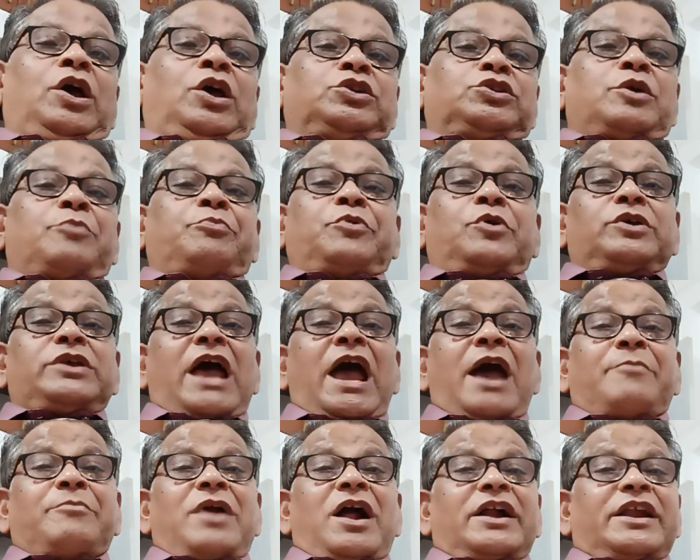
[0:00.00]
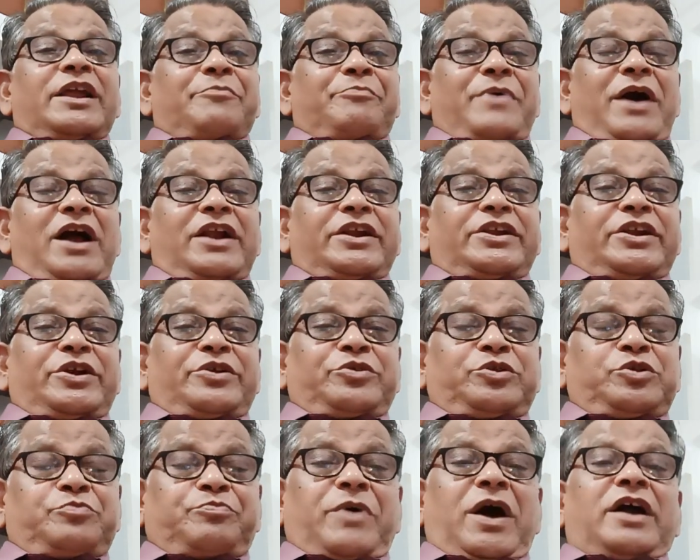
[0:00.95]
Suppose I am not a party to
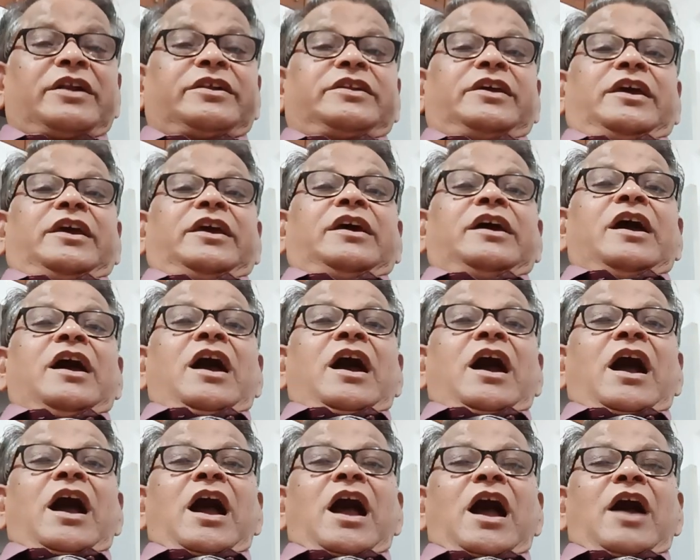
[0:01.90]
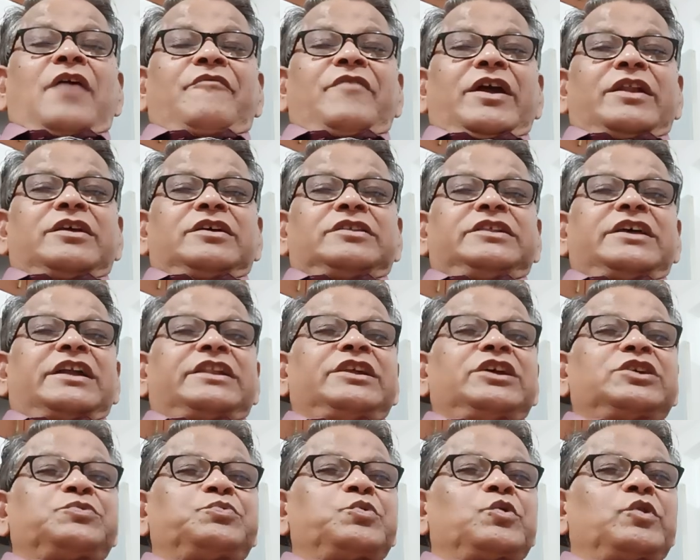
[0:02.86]
the party, when the
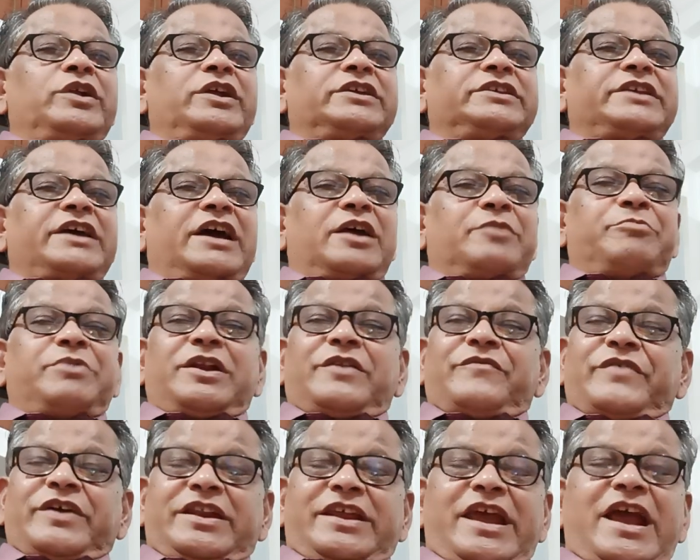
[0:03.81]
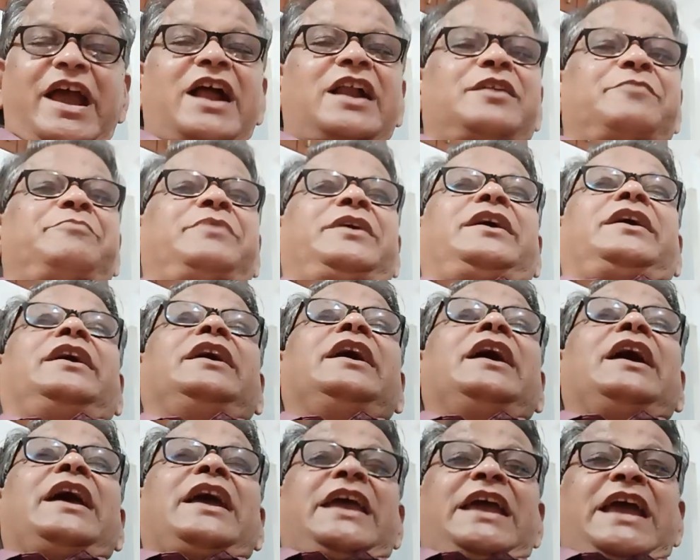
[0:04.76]
dispute is there between A and B,
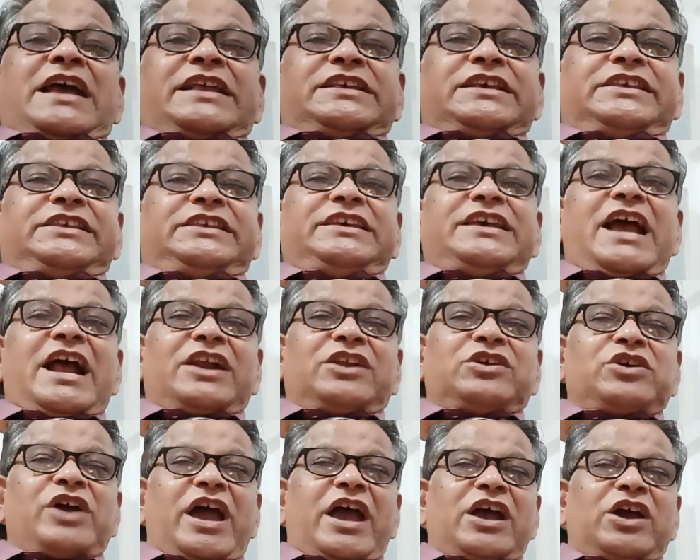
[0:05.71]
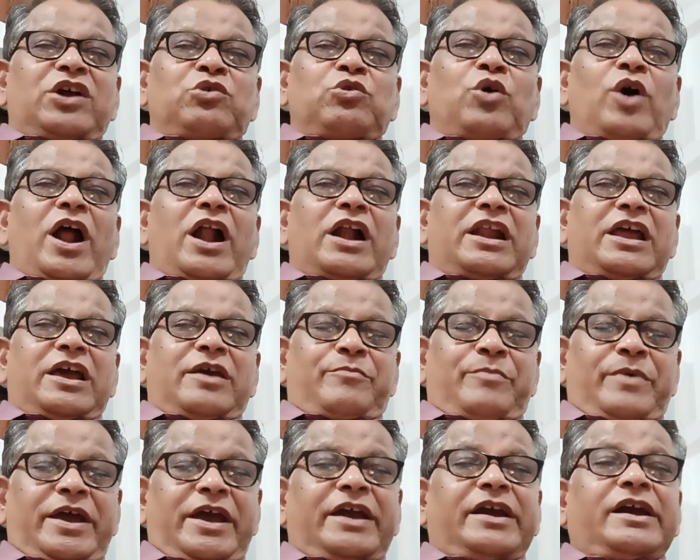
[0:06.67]
as a C and I go and I
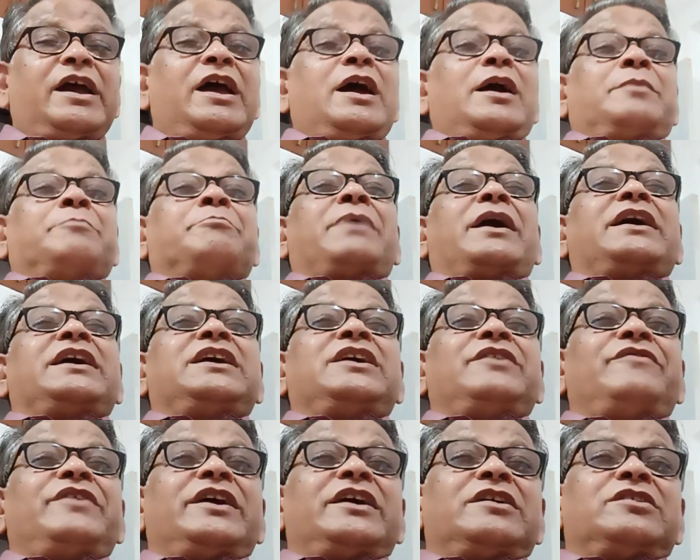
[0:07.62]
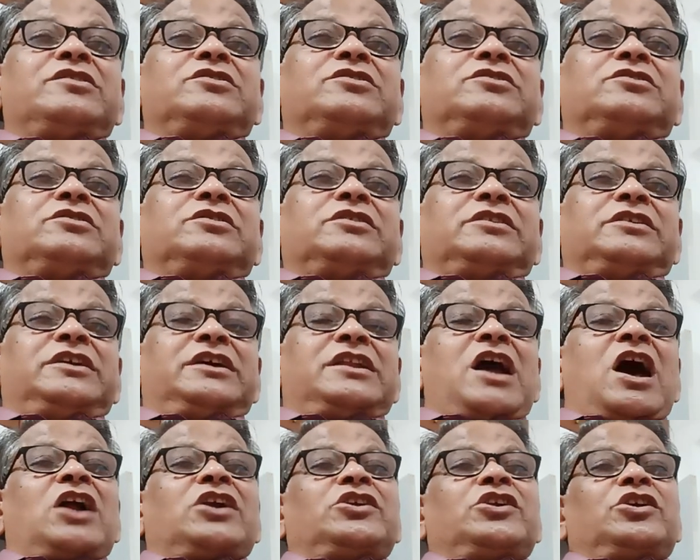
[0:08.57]
make, by giving in
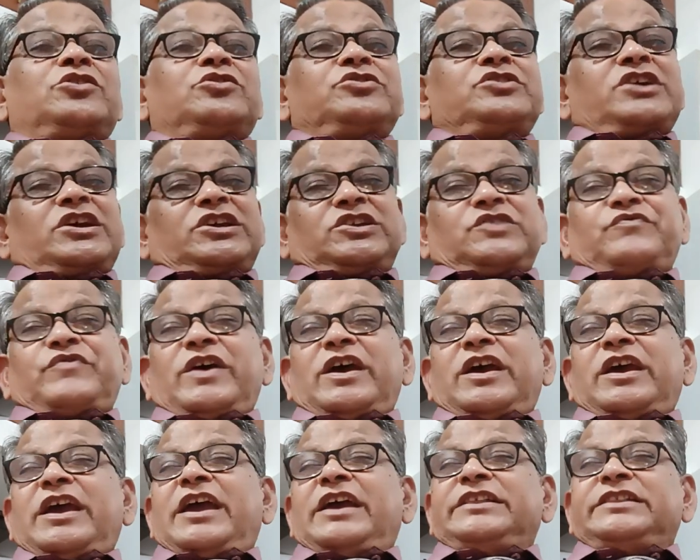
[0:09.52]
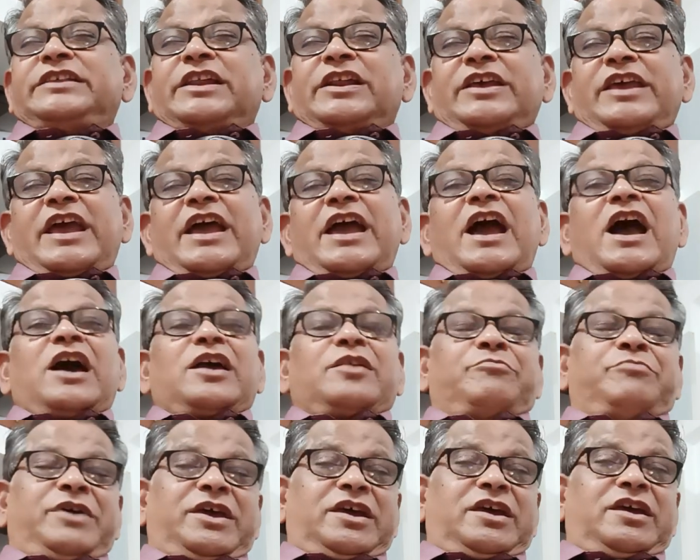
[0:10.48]
order to justify either A or
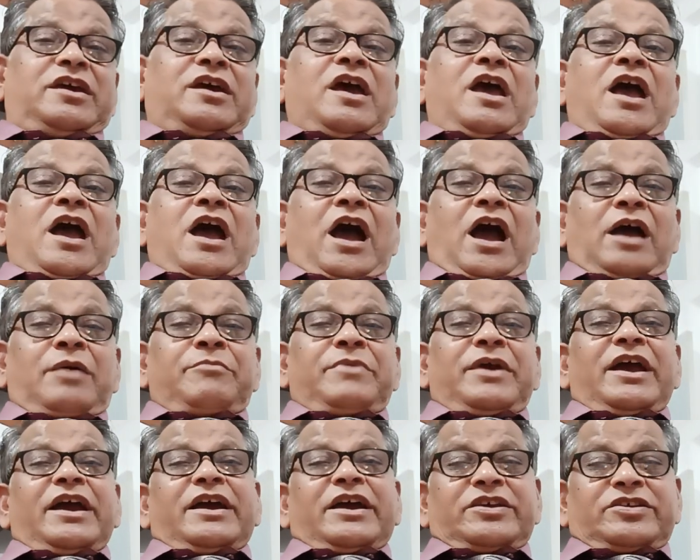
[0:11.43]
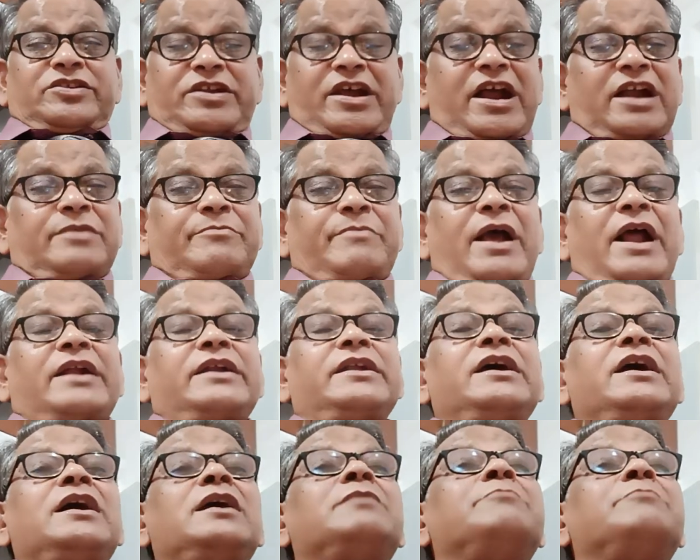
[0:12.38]
B, I make a statement.